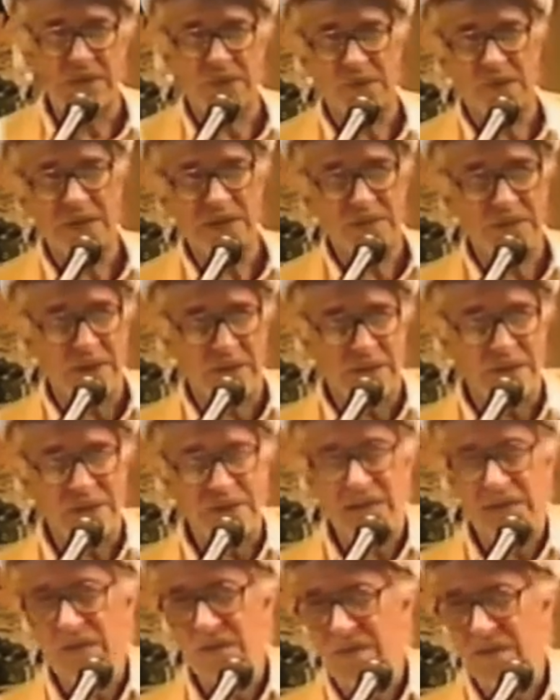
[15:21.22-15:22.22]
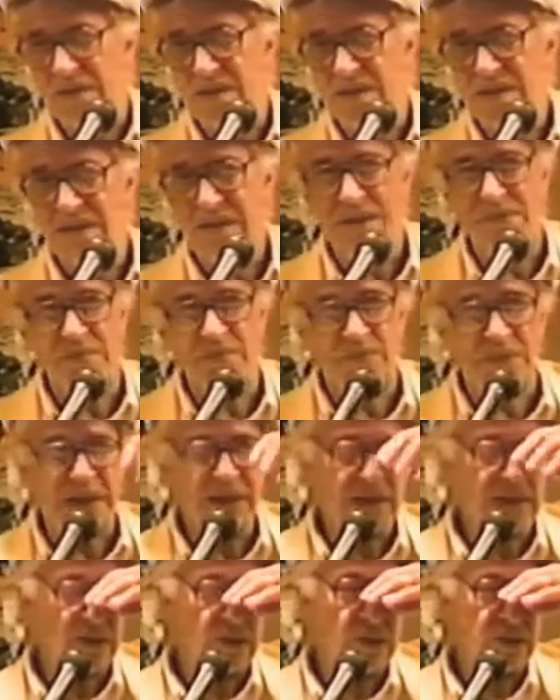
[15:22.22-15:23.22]
restaurant in Century City many
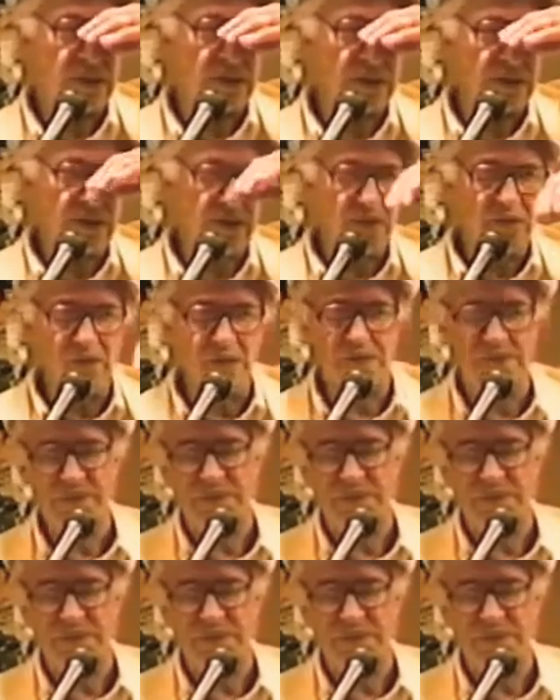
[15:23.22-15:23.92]
years ago,